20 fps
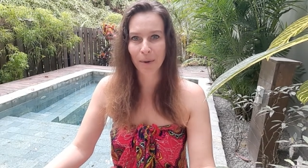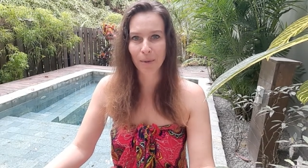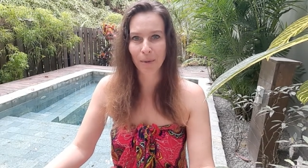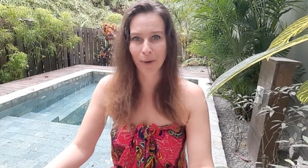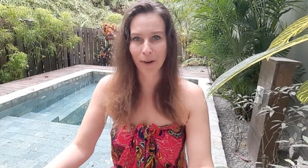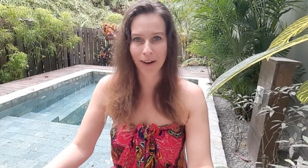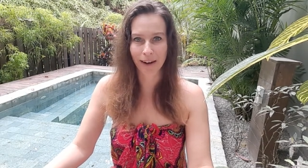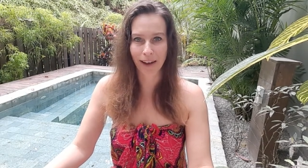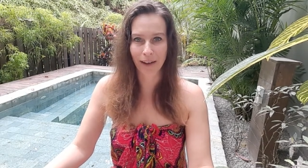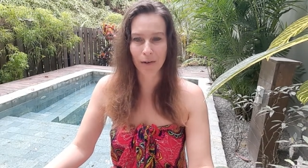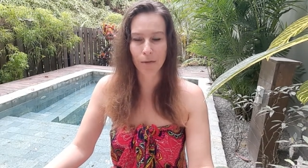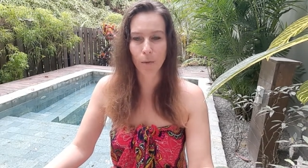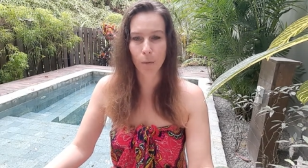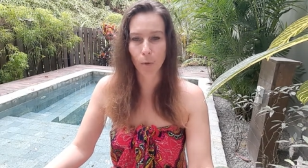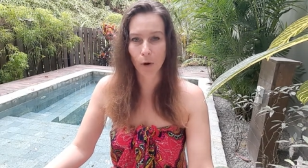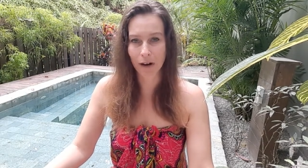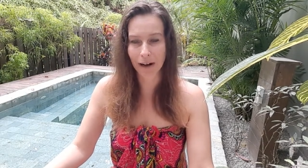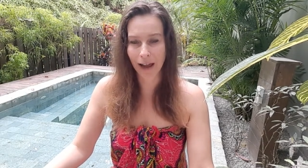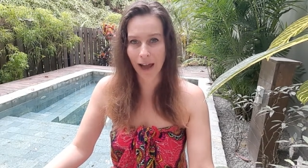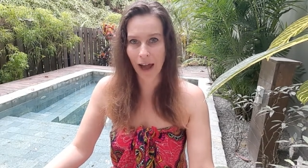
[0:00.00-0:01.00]
work
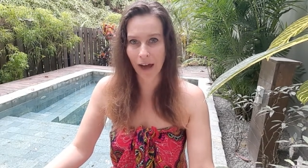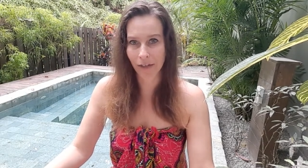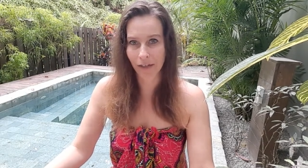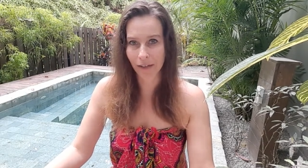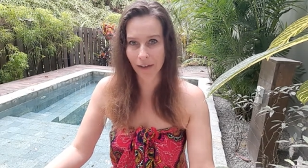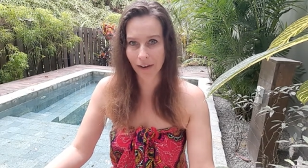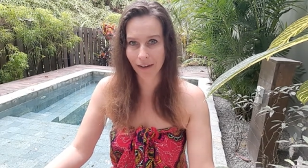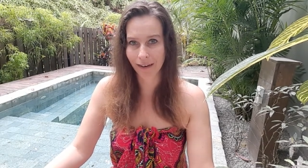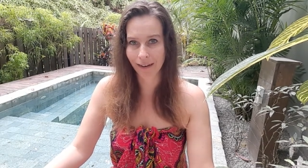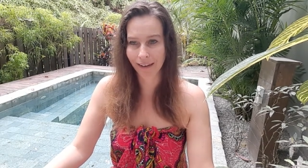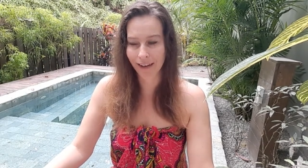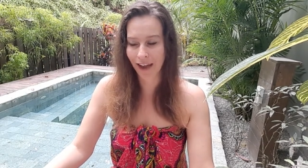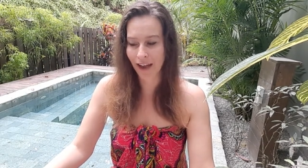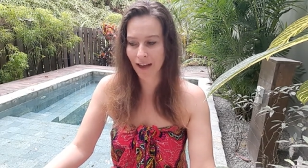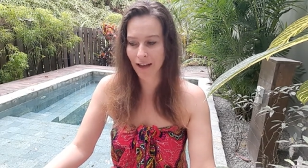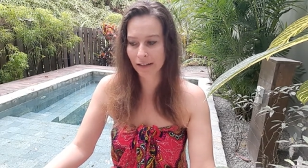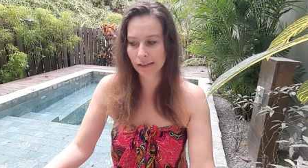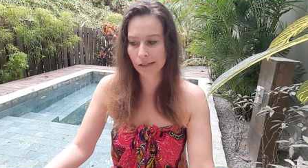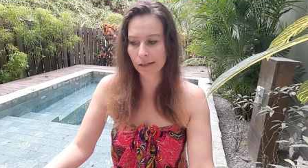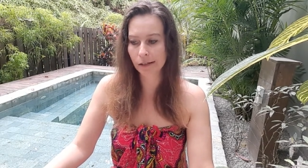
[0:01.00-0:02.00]
work ethic,
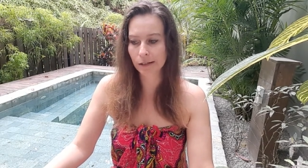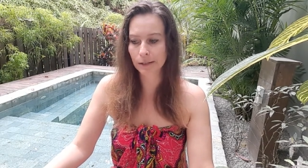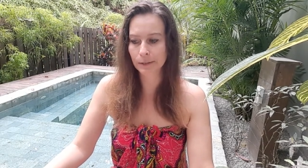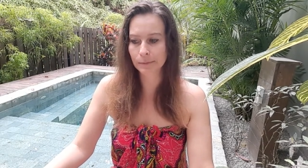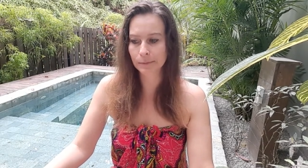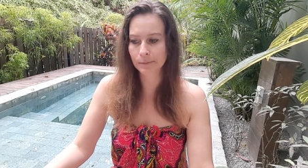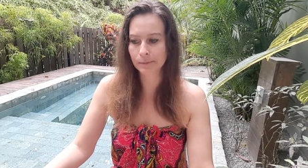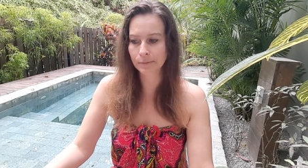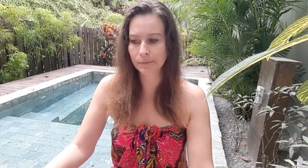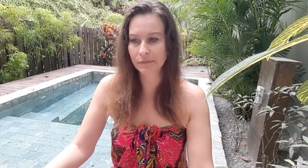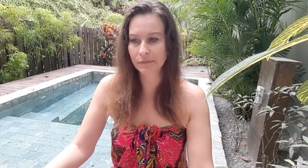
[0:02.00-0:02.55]
and um,